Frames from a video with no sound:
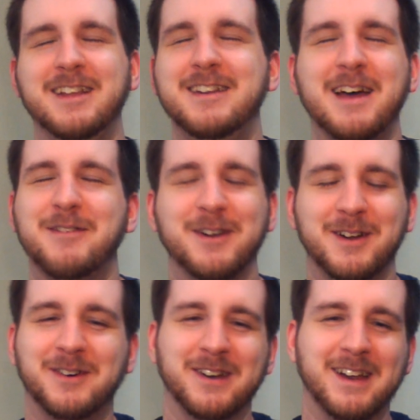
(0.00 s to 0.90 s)
Endeavor,
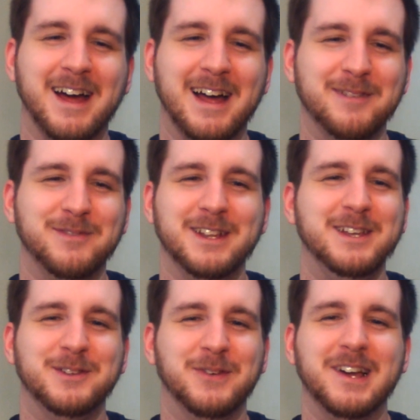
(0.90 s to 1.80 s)
don't die.
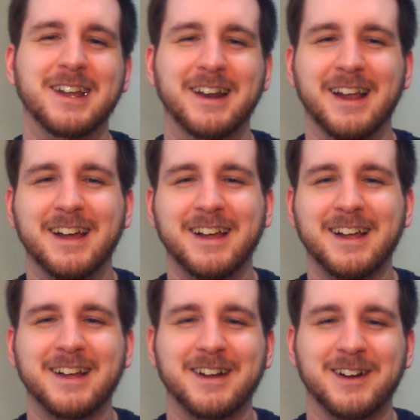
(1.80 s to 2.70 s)
Please win.
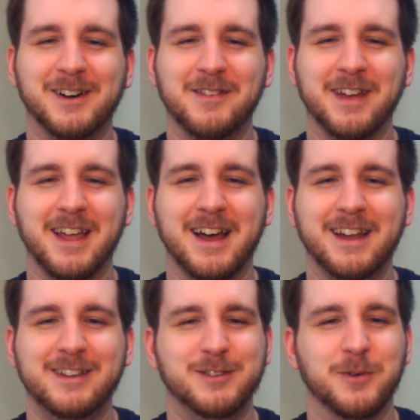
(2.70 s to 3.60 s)
Oh my
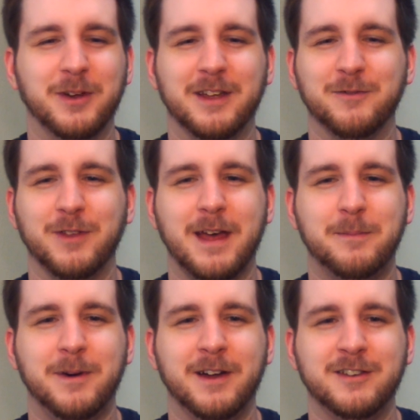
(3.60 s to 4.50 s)
God, he's going in for
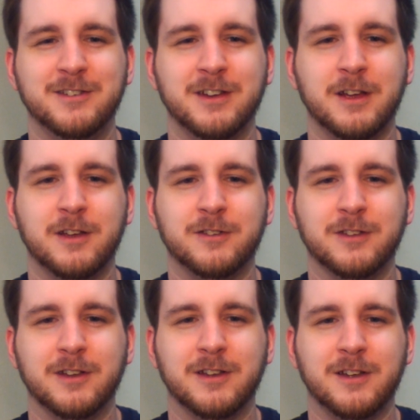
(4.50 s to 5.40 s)
that punch.
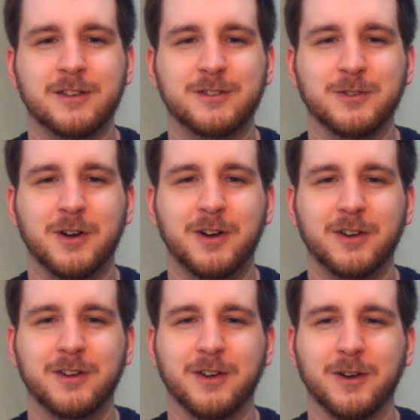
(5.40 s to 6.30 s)
So
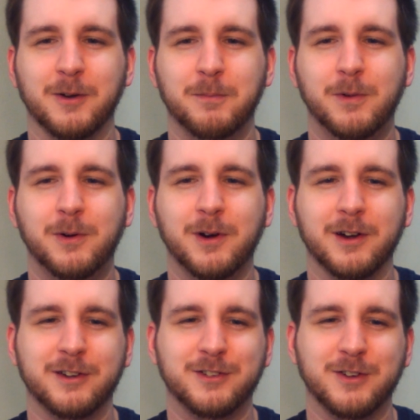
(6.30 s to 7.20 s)
stronger,
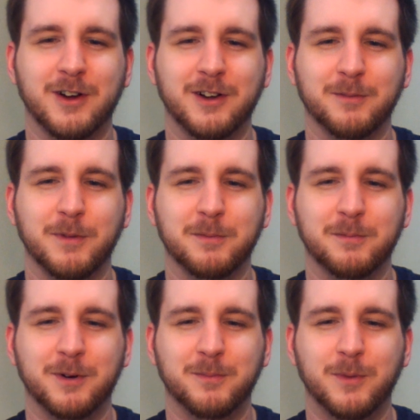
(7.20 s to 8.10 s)
more strong,
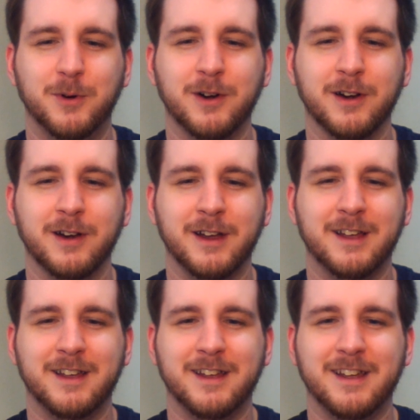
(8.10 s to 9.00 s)
more,
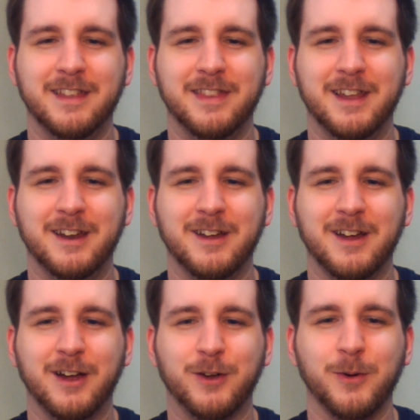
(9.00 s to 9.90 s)
and then
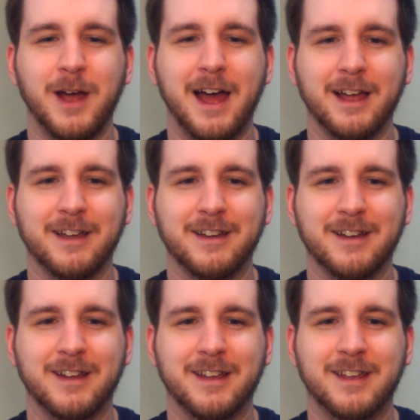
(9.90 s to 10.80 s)
a crack,
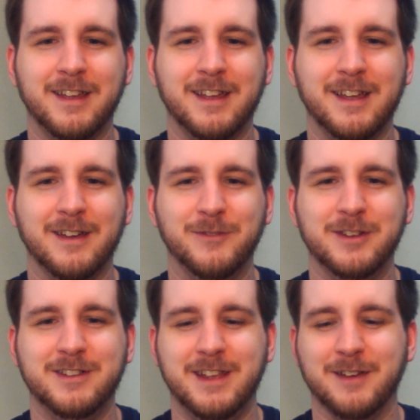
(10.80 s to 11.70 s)
and we
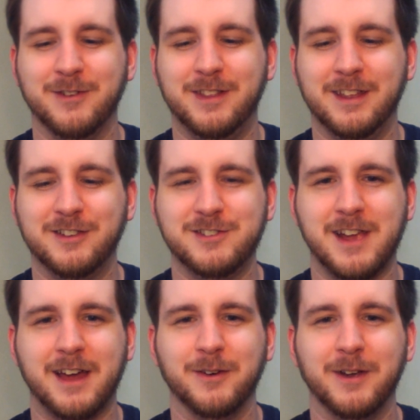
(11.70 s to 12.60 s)
see everything
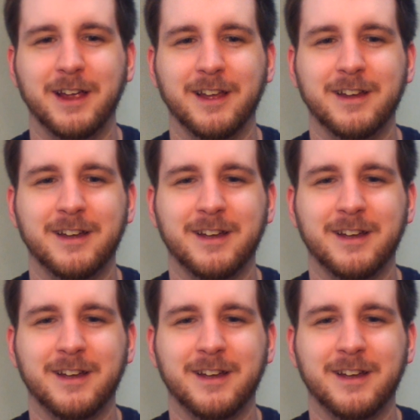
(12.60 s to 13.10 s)
shattering.